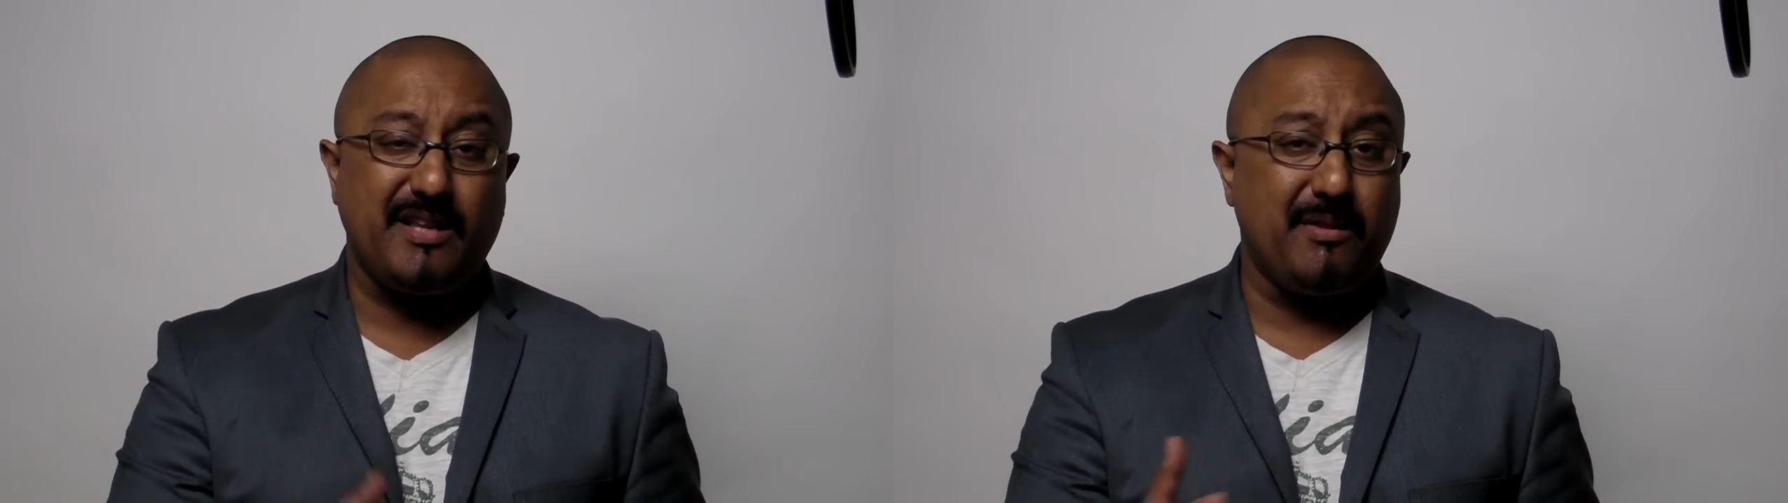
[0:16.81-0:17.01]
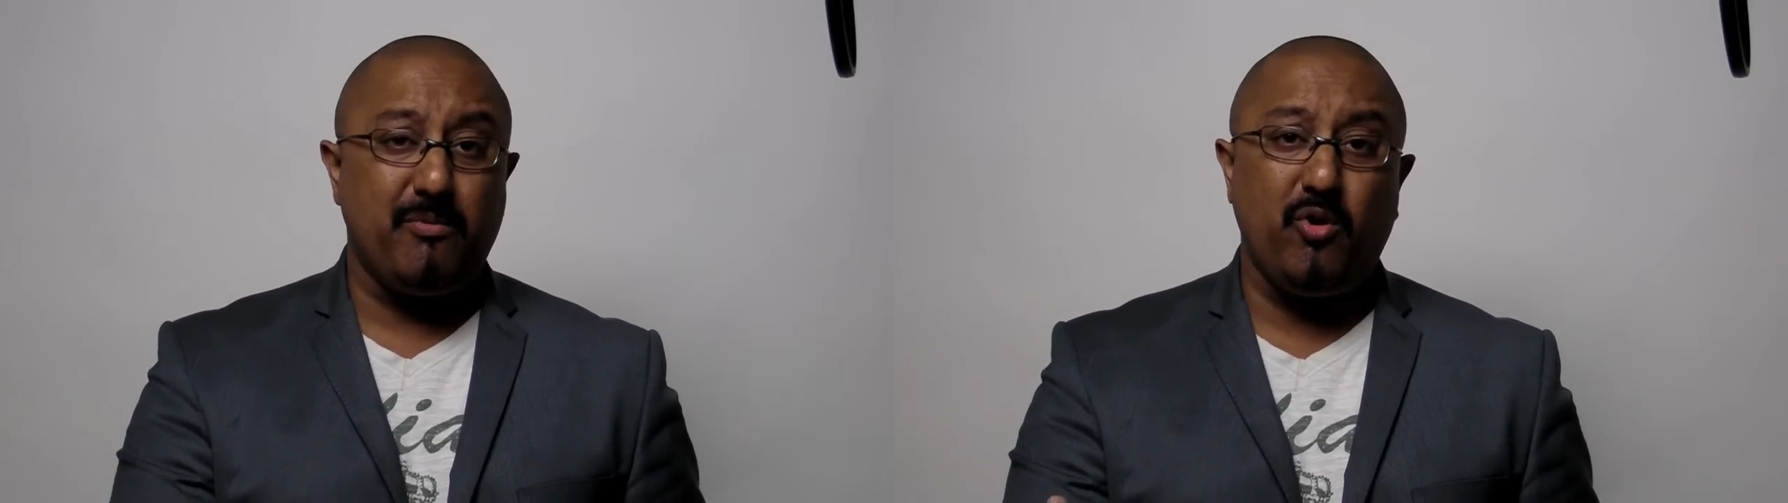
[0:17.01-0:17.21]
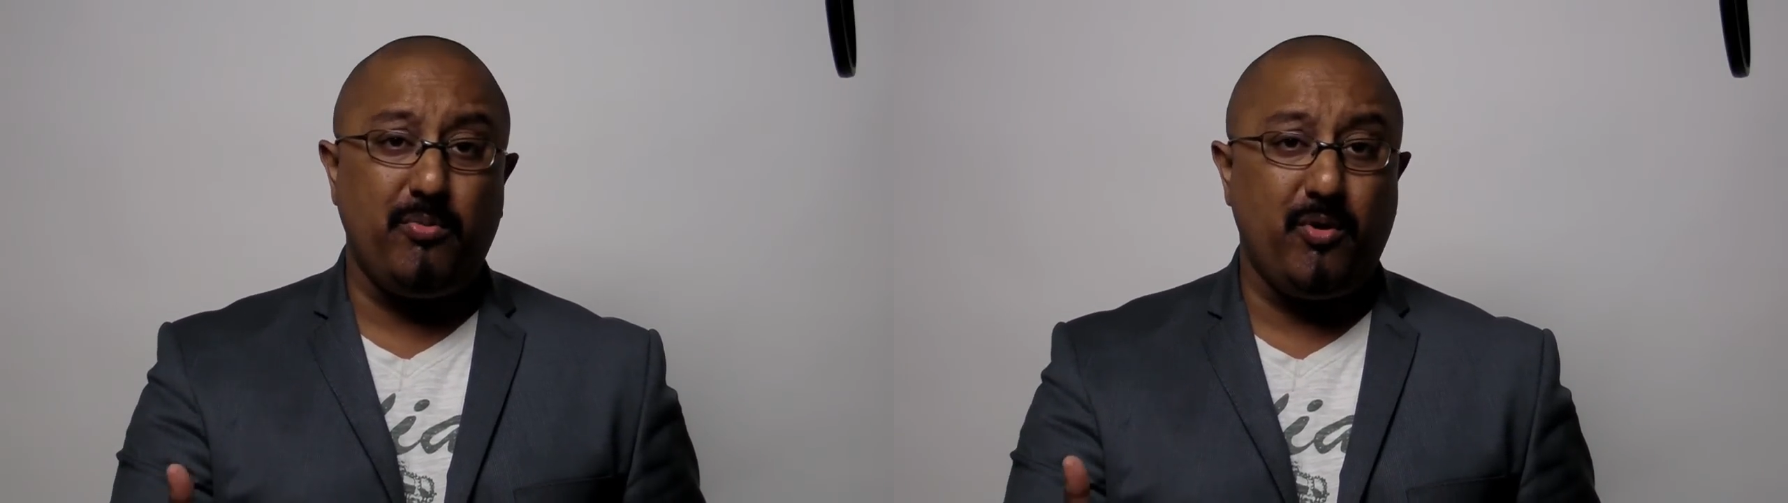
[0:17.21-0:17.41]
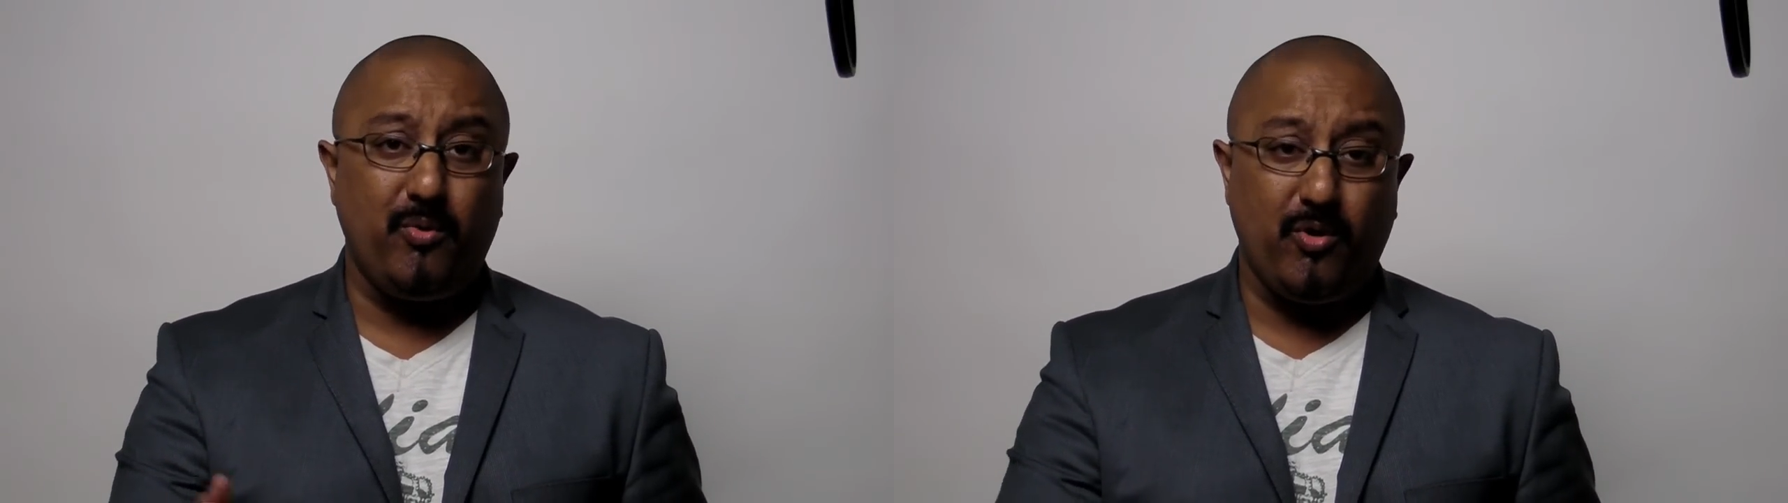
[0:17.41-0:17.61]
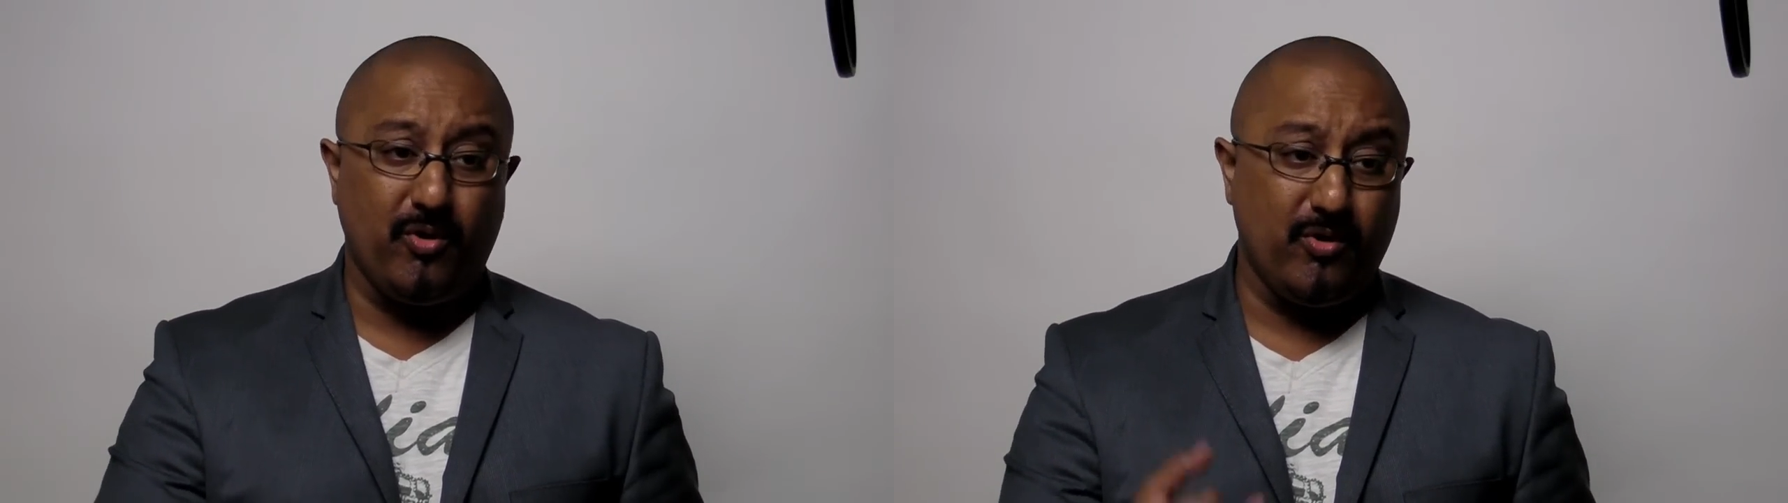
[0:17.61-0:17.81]
like the MOBO
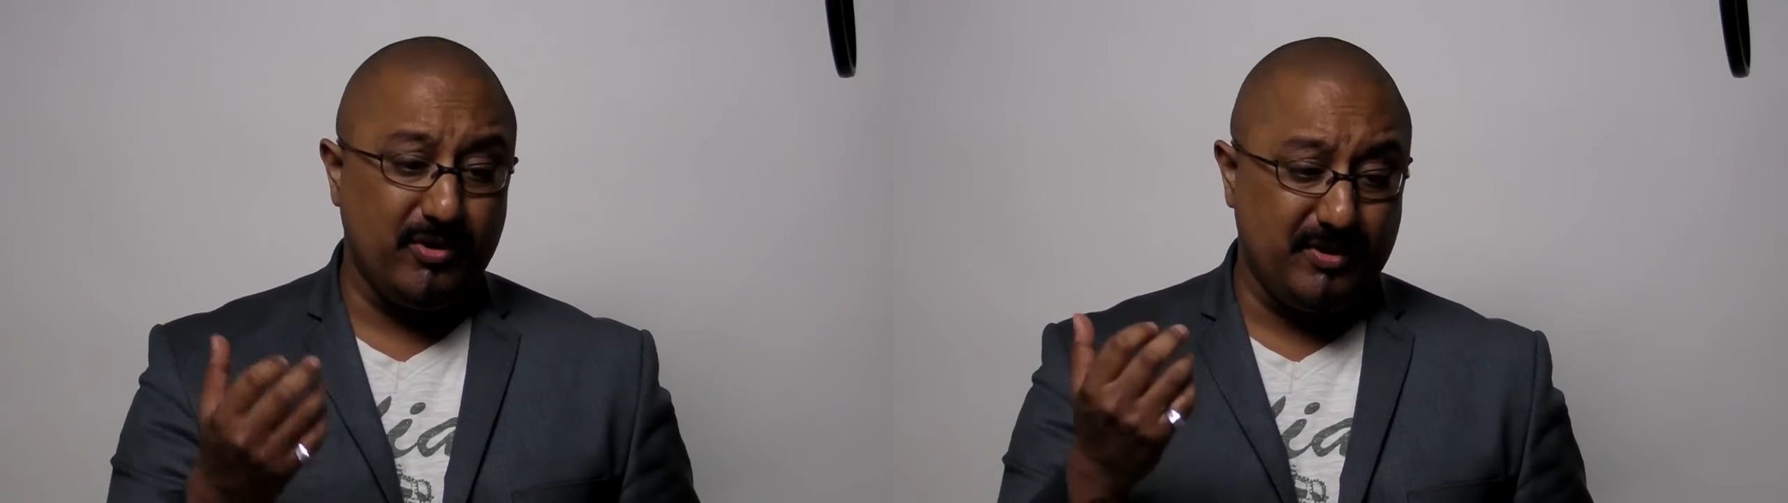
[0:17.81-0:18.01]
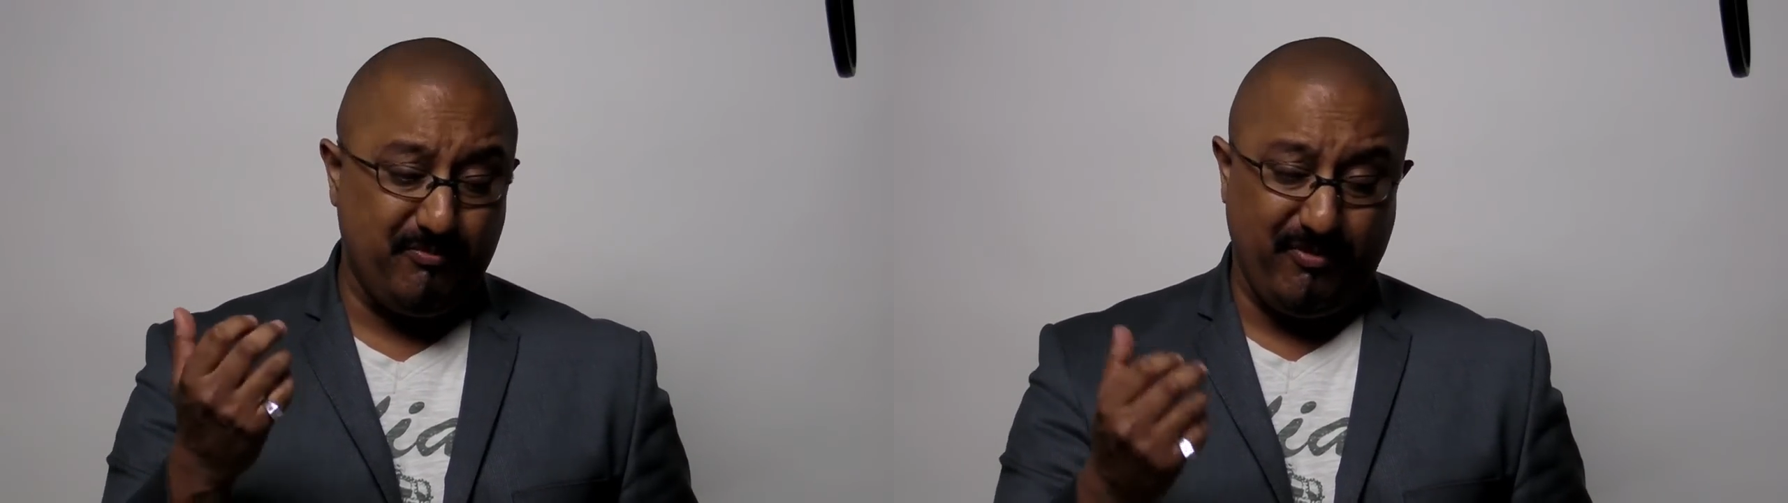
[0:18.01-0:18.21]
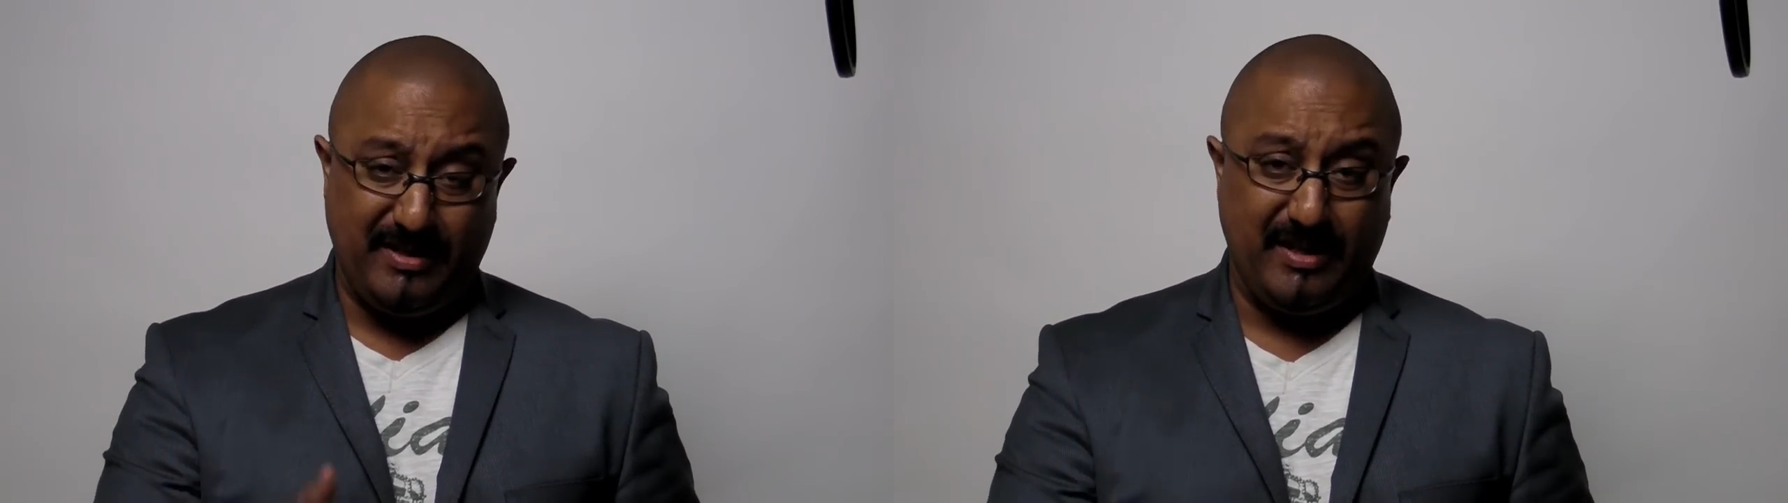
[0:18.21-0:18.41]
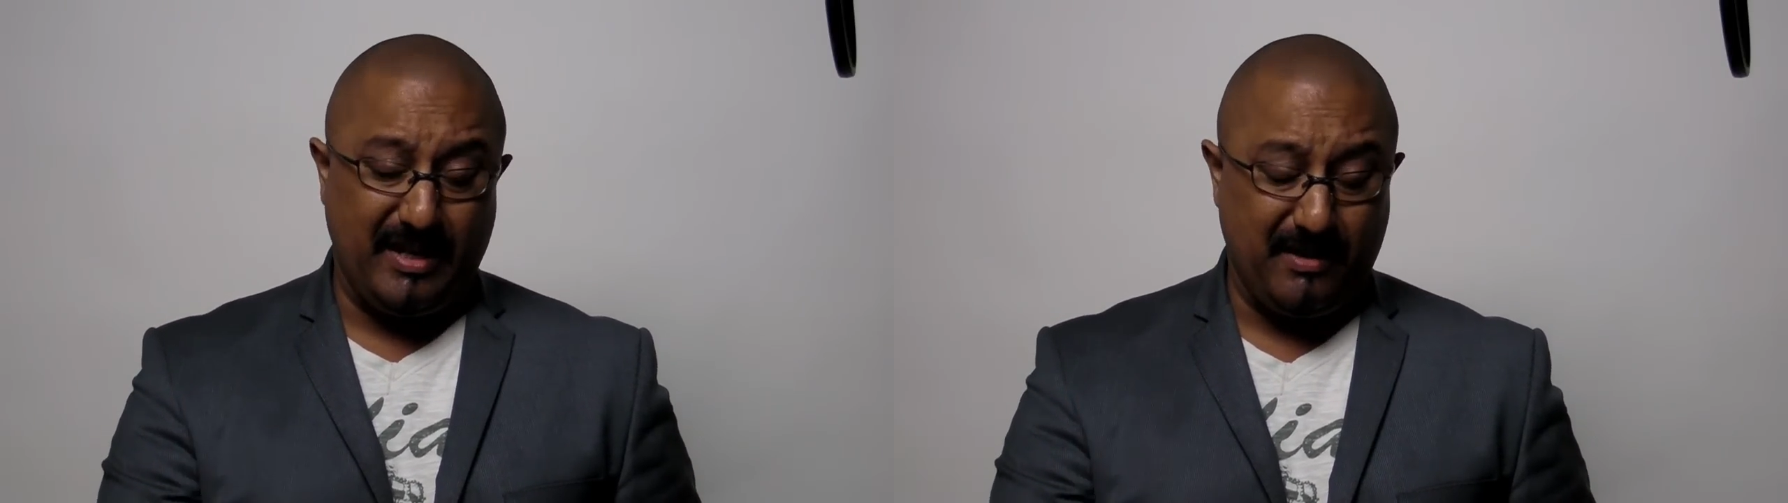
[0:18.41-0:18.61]
Awards, Brit